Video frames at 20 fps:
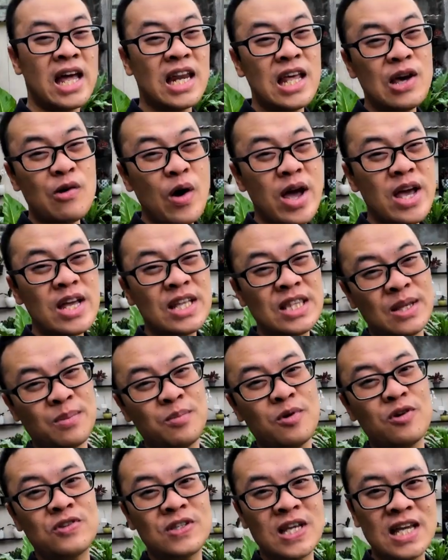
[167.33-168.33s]
Anyway, the
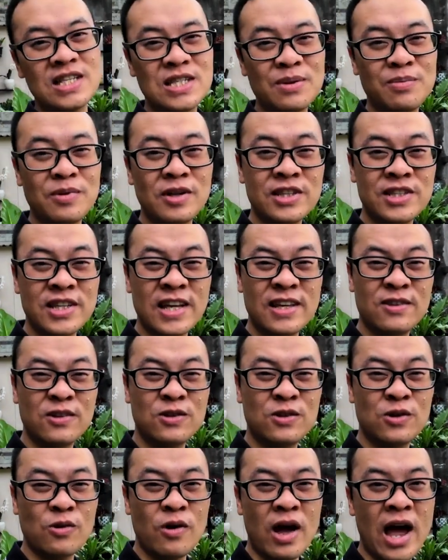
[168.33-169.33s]
most sensible thing to
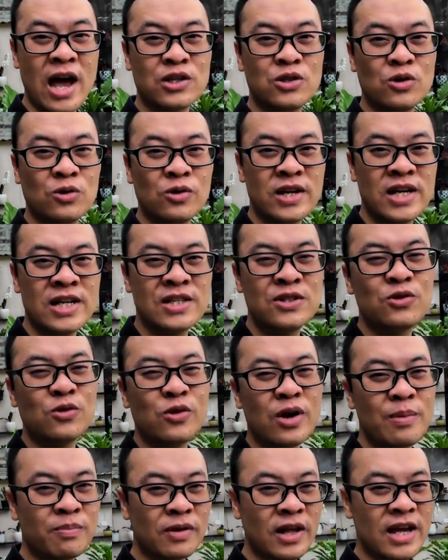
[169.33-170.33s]
do actually is to
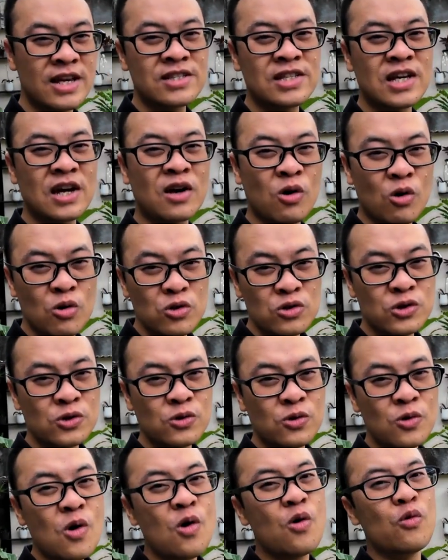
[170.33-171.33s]
replace the
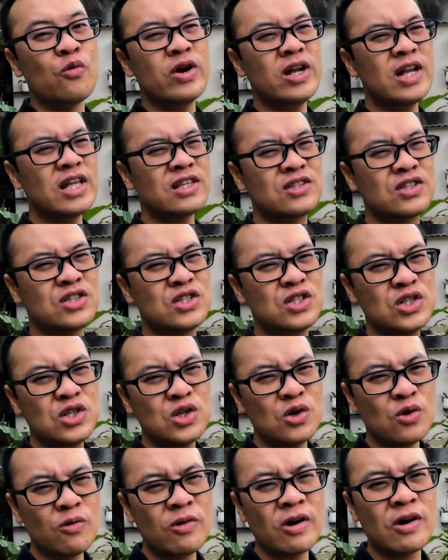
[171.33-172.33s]
Go2 with its
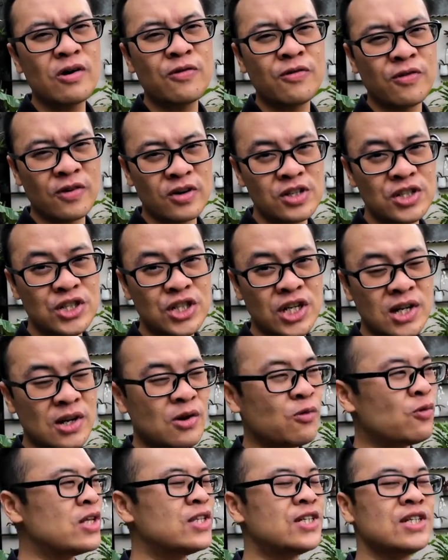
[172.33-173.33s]
newer
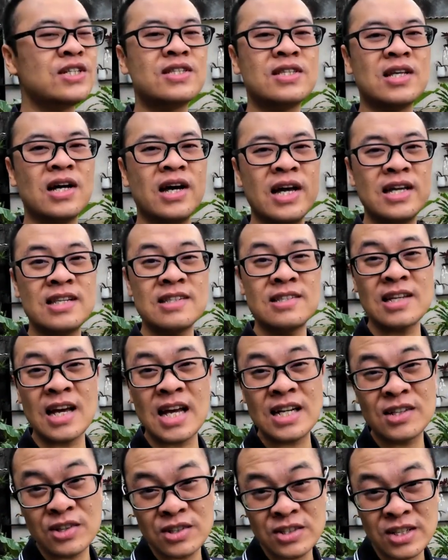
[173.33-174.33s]
version, which is the
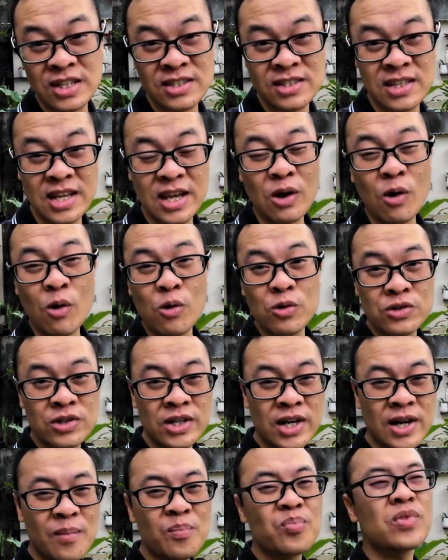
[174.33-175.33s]
Insta360
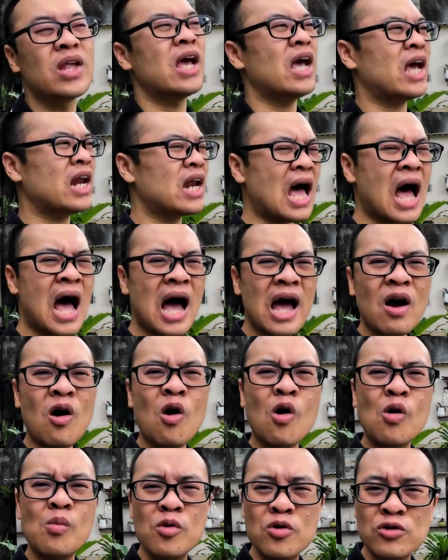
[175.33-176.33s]
Go3. And I
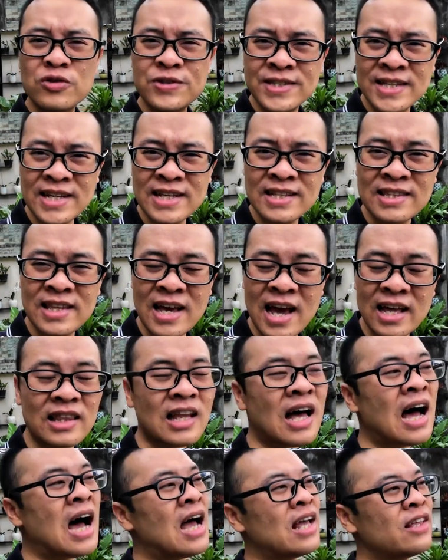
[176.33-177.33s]
almost did that.
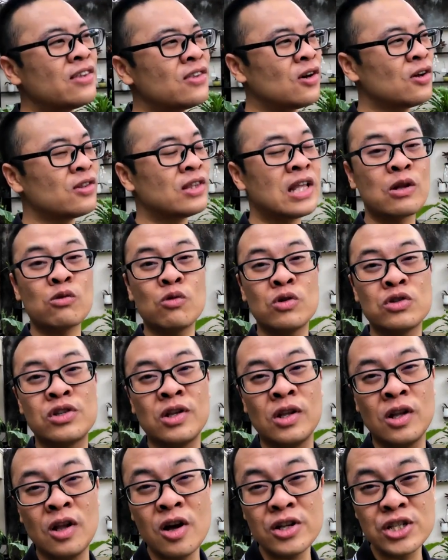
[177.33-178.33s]
I thought that was
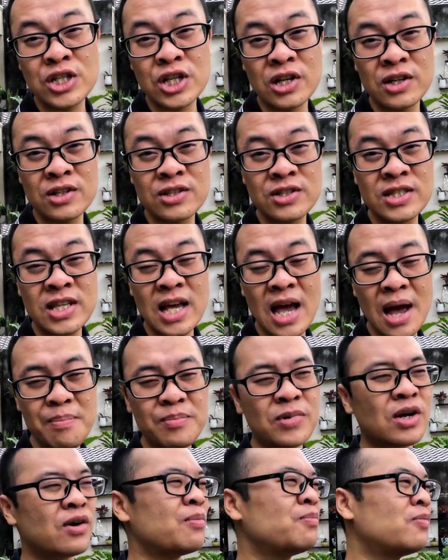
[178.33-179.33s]
a logical step,
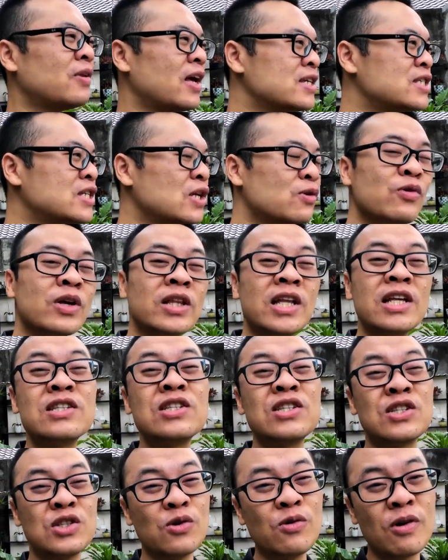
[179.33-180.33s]
replace it with
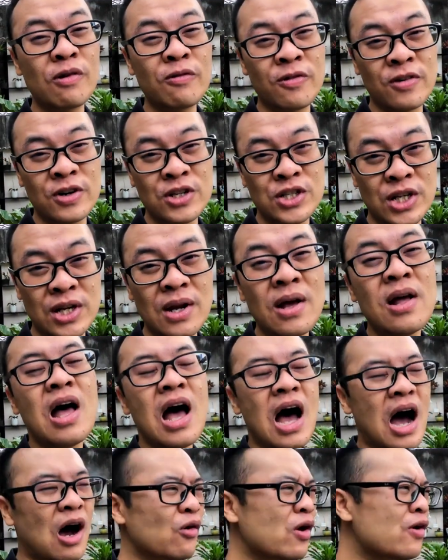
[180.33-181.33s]
its newer version.
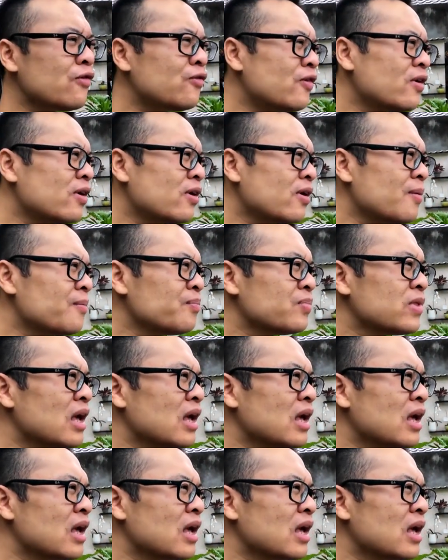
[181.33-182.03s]
However,